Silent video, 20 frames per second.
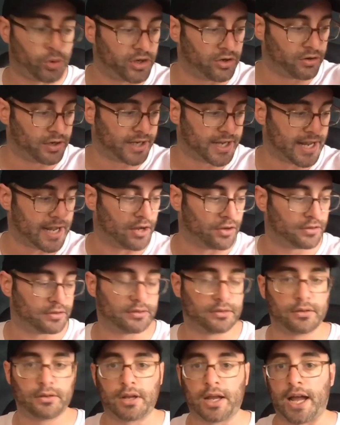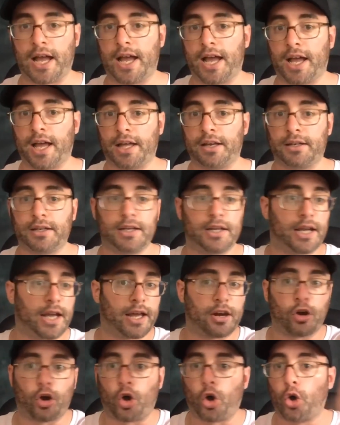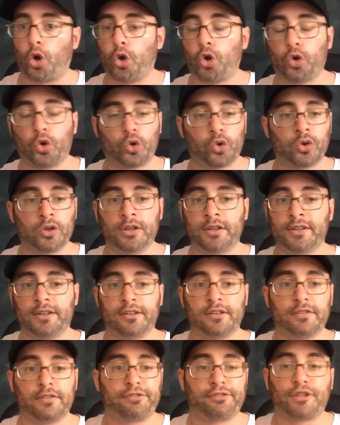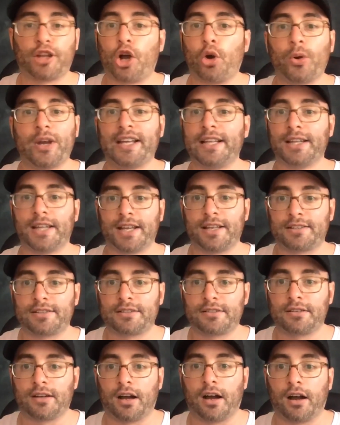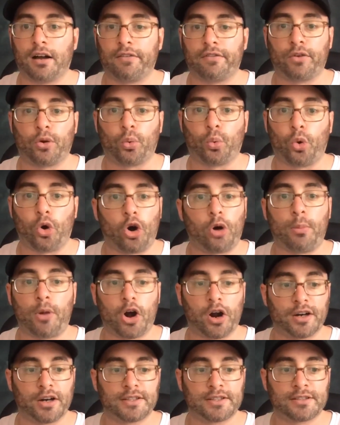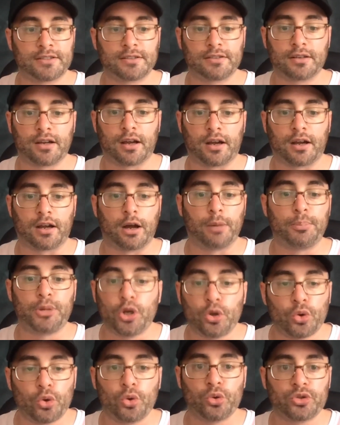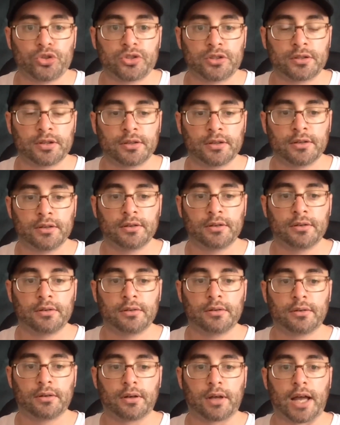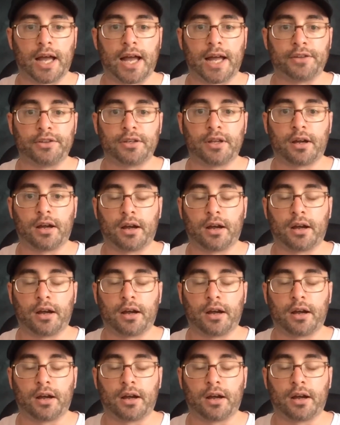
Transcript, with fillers: account, and he had a whole flowing list of Walmart's abused and